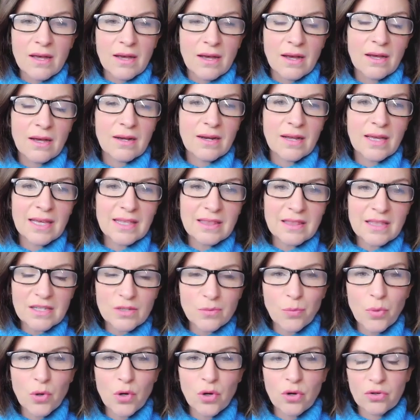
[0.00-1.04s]
And in this
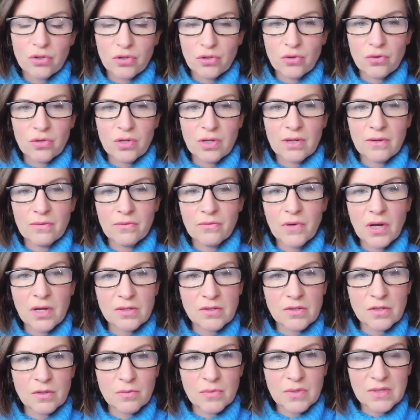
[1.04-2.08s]
book, you're going to
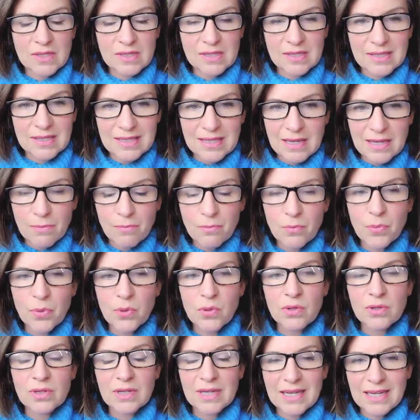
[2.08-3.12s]
find some
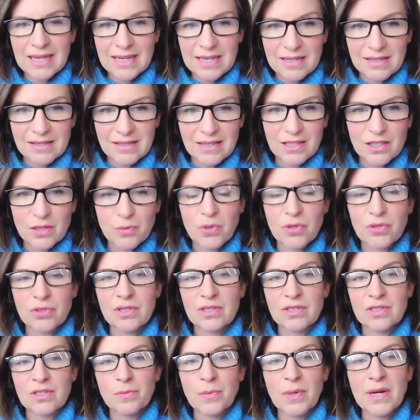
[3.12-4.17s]
simple, easy to put
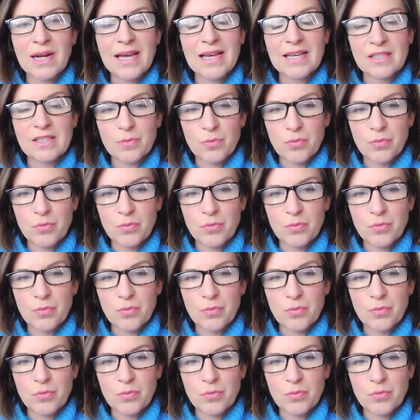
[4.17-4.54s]
into place